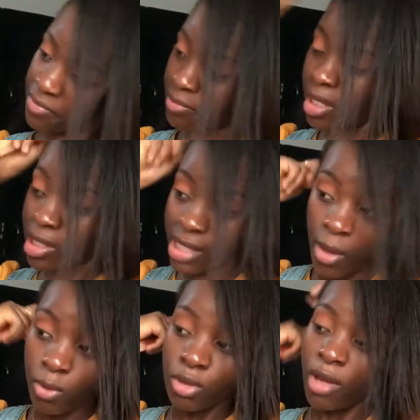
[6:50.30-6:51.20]
because
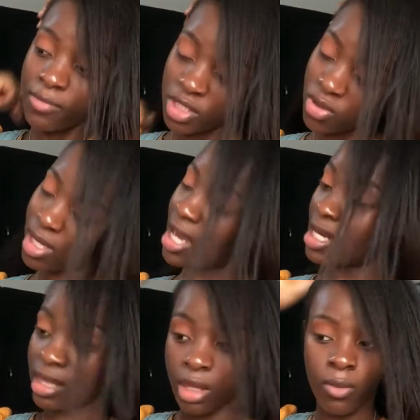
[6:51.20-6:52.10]
I will not be doing
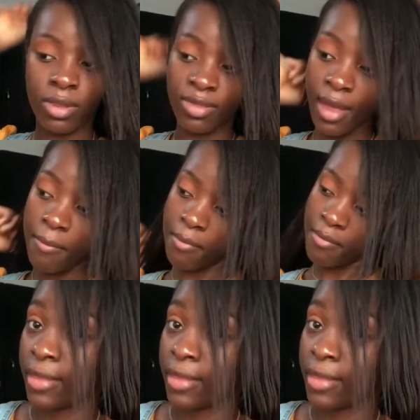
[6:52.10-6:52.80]
anything with them.